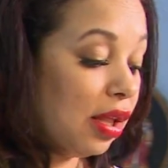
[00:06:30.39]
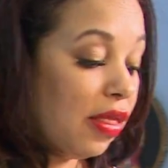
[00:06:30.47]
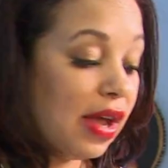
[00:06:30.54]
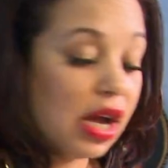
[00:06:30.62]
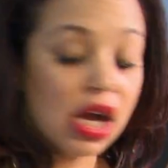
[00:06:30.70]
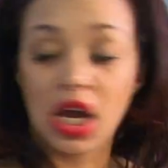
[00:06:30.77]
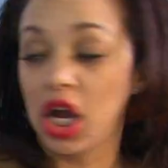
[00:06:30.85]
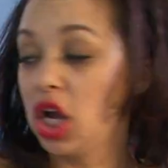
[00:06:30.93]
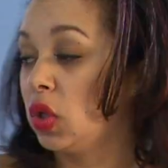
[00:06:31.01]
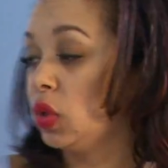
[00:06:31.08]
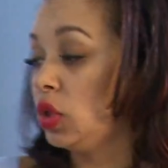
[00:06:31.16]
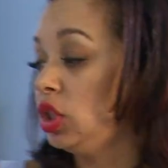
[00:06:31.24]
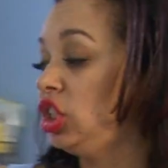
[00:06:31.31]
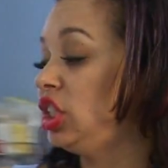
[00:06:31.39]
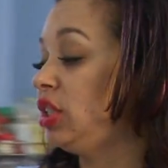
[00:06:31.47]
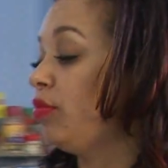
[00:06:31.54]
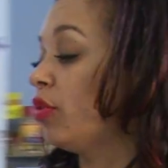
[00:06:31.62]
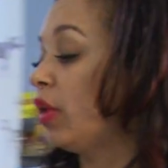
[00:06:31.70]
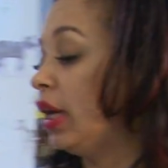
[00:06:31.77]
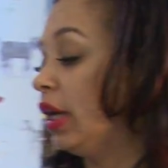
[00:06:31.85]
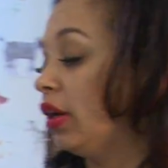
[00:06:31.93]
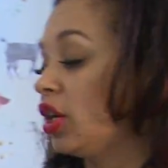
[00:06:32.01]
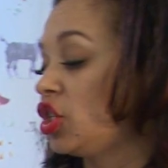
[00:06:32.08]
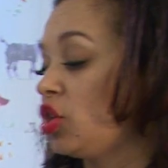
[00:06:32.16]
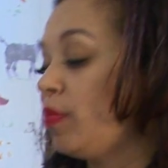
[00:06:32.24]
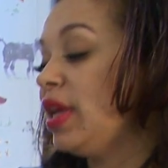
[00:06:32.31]
they are golden brown,
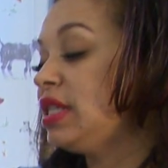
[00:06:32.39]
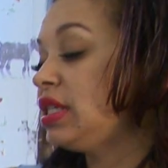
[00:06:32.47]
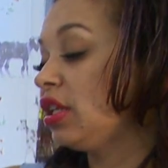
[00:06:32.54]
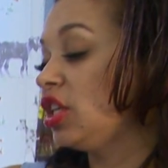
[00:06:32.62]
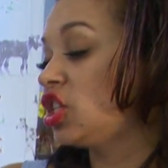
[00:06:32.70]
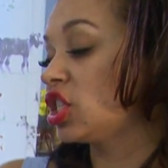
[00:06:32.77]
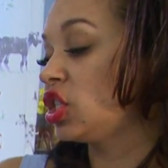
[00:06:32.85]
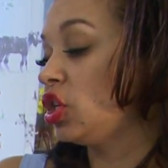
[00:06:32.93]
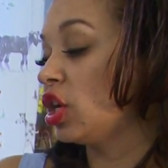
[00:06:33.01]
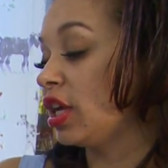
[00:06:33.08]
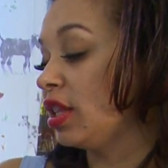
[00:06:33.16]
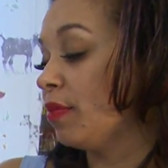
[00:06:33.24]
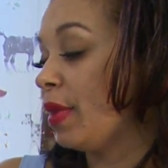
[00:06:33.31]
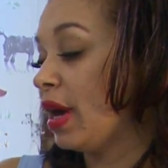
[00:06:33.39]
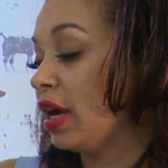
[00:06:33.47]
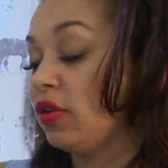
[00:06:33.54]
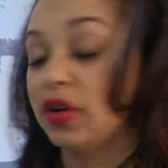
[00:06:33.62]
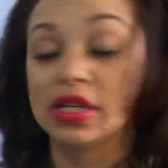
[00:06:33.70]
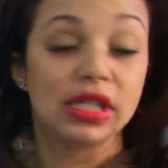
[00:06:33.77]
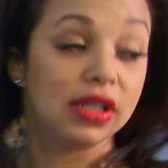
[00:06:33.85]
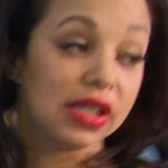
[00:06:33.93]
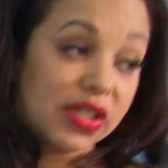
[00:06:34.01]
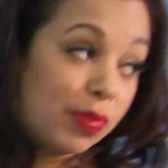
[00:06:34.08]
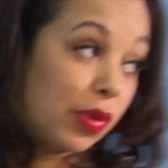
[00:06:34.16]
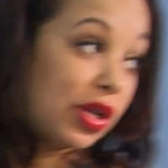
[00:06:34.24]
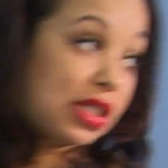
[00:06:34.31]
because you're basically just cooking the pie crust at this
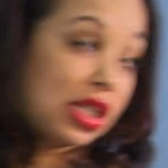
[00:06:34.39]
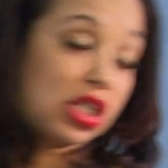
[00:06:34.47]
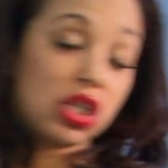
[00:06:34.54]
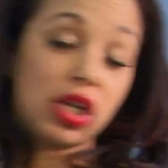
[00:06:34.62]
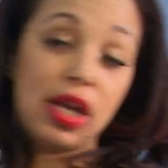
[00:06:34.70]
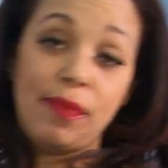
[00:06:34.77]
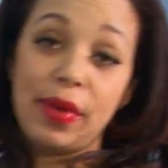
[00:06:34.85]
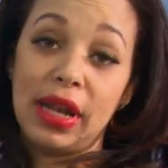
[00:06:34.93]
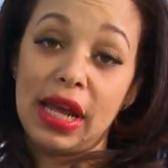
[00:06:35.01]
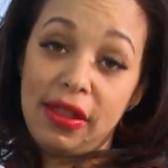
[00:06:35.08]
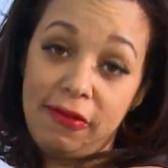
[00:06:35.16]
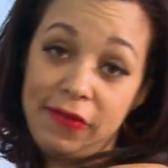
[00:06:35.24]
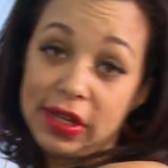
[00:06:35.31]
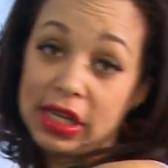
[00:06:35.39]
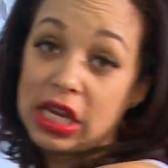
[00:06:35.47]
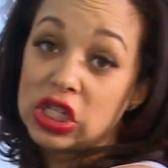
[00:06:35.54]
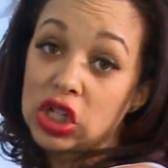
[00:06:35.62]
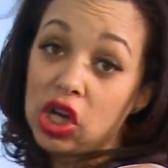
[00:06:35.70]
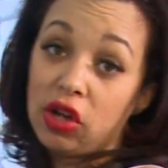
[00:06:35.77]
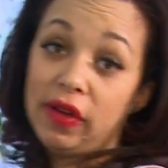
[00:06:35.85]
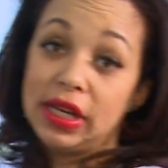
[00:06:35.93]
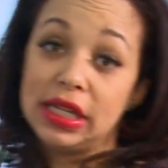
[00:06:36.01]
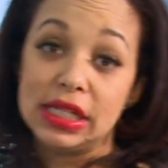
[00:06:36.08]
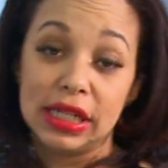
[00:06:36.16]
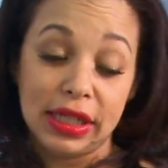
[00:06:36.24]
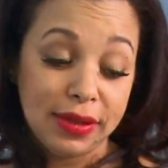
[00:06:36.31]
point since your empanada filling is already
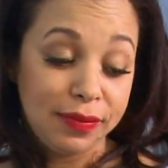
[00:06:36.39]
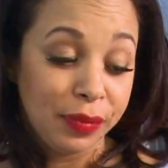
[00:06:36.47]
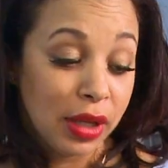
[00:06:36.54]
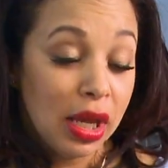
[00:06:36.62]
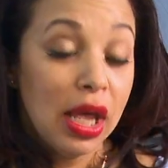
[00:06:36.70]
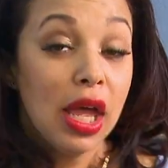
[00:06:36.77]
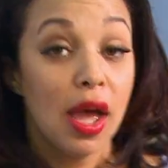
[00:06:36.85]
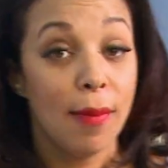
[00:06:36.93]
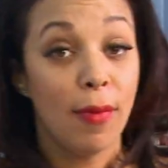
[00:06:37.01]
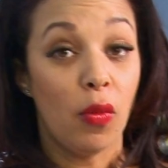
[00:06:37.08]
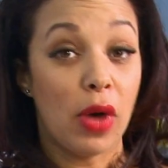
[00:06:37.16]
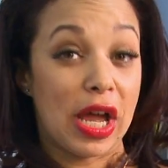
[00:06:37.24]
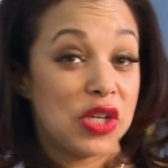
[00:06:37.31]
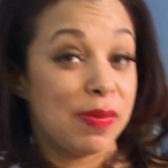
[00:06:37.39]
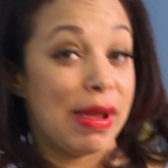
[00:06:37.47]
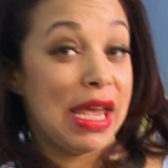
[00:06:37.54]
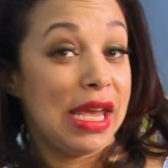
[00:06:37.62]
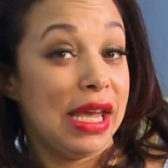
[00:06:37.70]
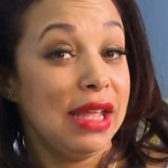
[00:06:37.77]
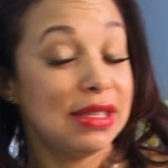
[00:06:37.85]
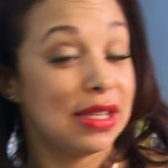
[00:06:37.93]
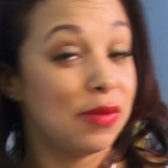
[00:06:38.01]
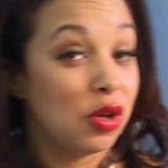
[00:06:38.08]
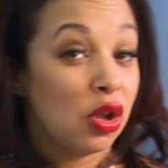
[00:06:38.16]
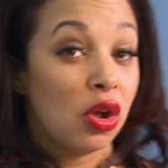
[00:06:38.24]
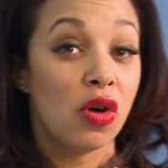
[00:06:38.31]
done. I'll wash my hands, and then
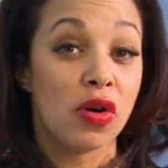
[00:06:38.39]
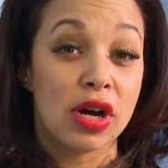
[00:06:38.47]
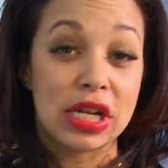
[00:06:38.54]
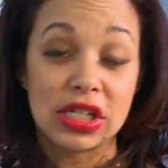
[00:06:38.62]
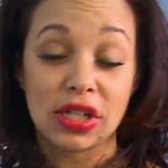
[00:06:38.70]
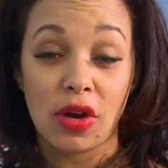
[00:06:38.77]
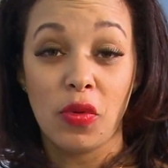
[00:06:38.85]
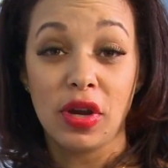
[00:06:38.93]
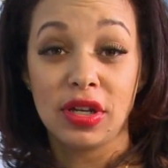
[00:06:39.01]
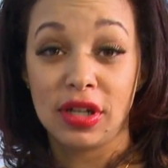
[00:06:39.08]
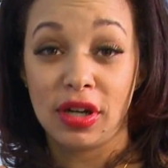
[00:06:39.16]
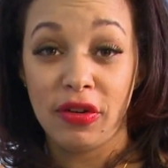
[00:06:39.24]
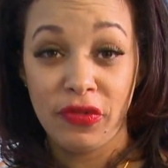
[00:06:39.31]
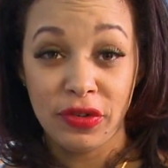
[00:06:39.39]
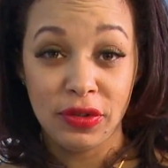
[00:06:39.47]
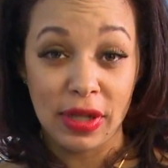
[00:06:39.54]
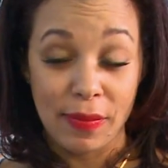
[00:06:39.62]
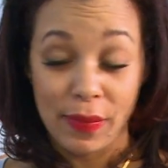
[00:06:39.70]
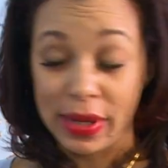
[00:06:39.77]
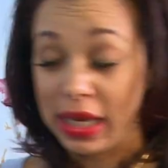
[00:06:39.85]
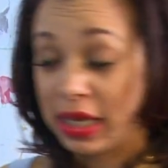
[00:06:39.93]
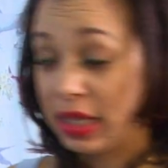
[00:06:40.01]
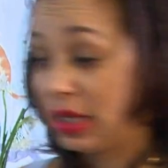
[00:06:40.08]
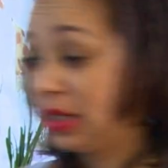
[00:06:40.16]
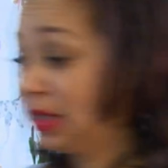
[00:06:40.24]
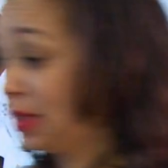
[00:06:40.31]
we're going to go on and start working on our fruit empanadas.